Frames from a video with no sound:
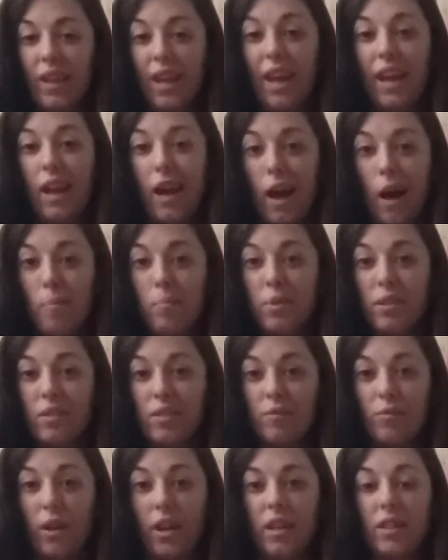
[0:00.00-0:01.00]
It
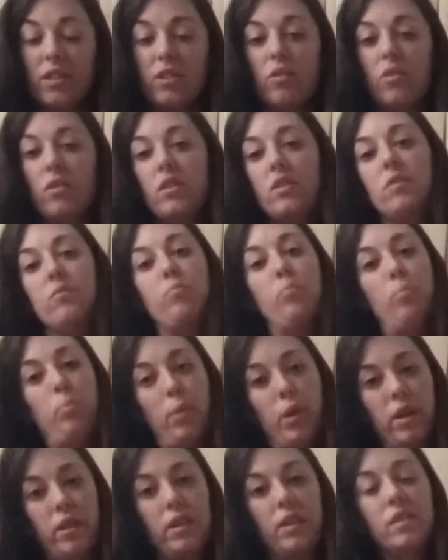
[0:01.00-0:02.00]
happens, right? So this
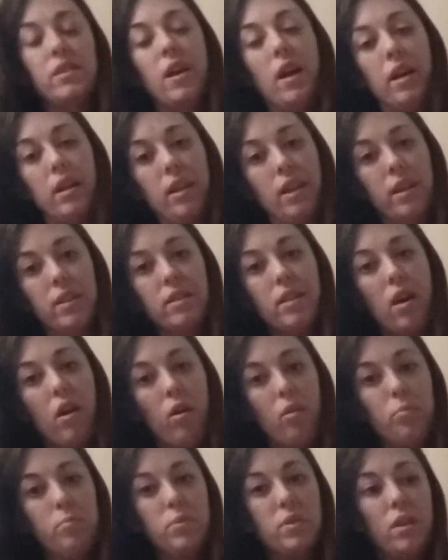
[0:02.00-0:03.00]
breathing techniques
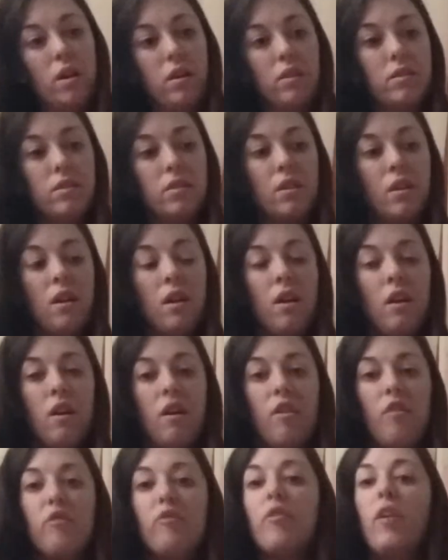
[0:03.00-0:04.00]
helps us
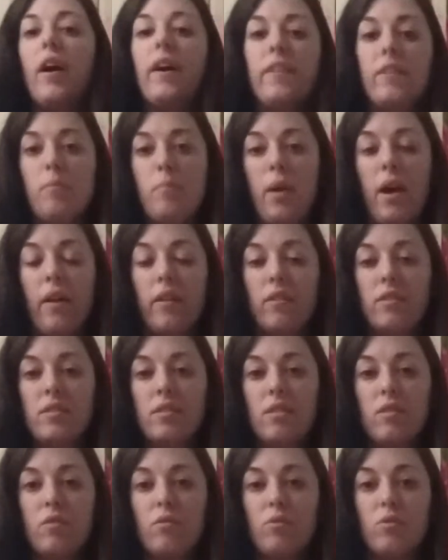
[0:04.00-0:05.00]
find the
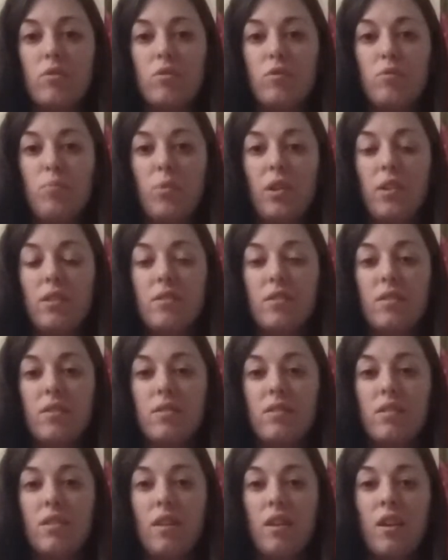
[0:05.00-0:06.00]
balance in those two places.
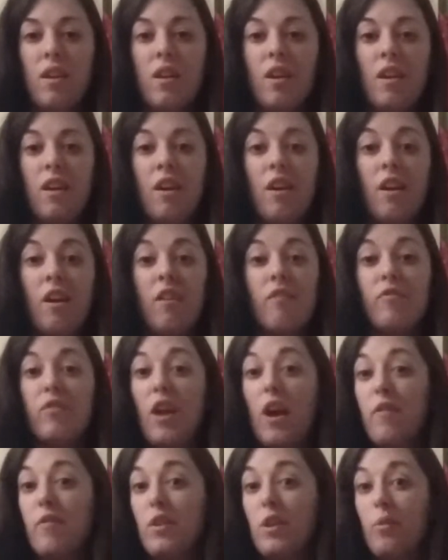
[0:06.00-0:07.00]

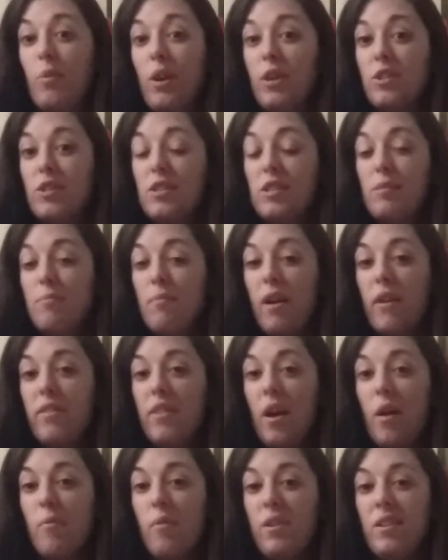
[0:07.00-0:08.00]
If you have any questions about
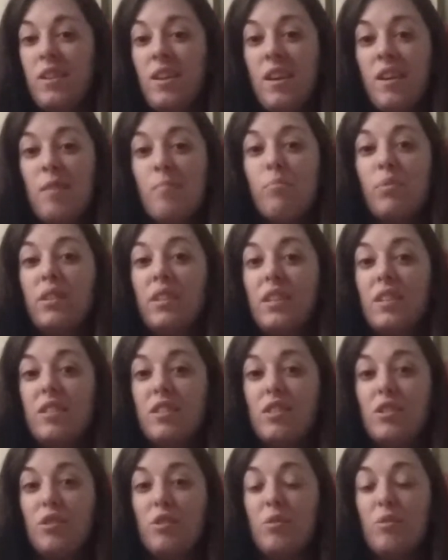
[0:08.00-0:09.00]
that one,
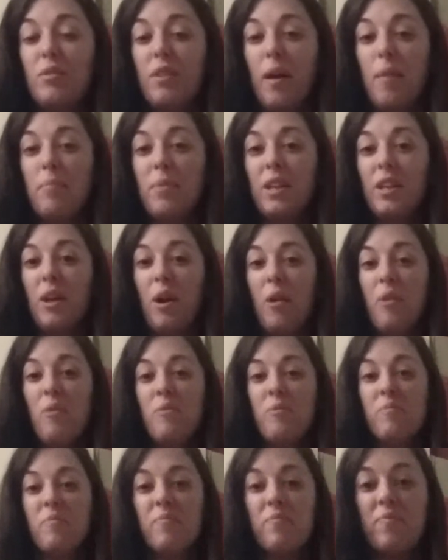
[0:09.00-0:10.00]
please do let me know.
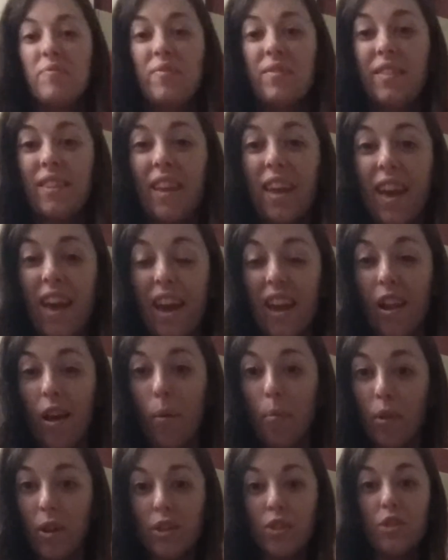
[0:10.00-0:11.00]
And
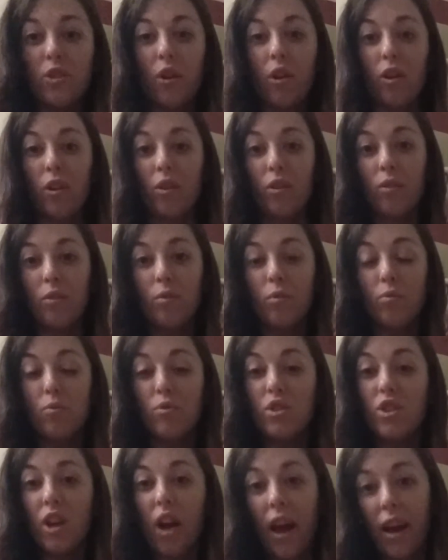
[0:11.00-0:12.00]
I'm going to show you
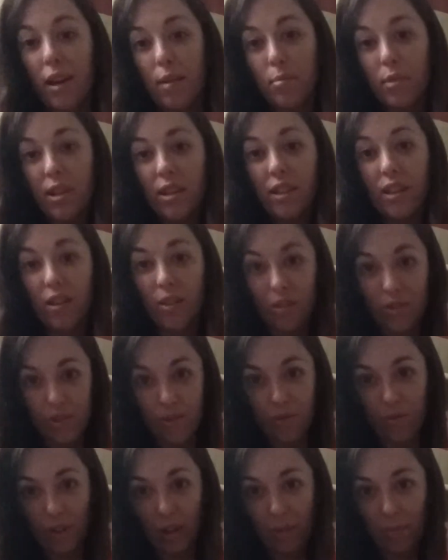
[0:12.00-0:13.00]
Ujjayi breathing or
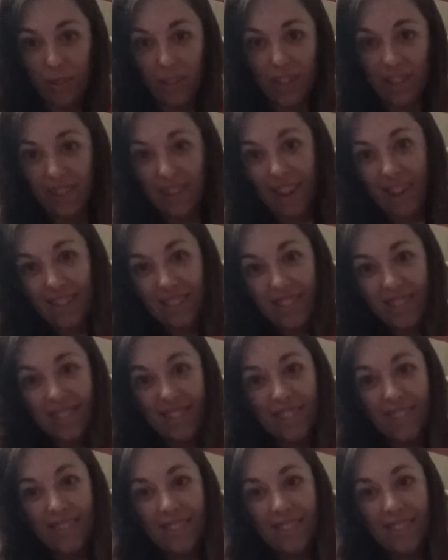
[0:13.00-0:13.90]
snoring breathing next.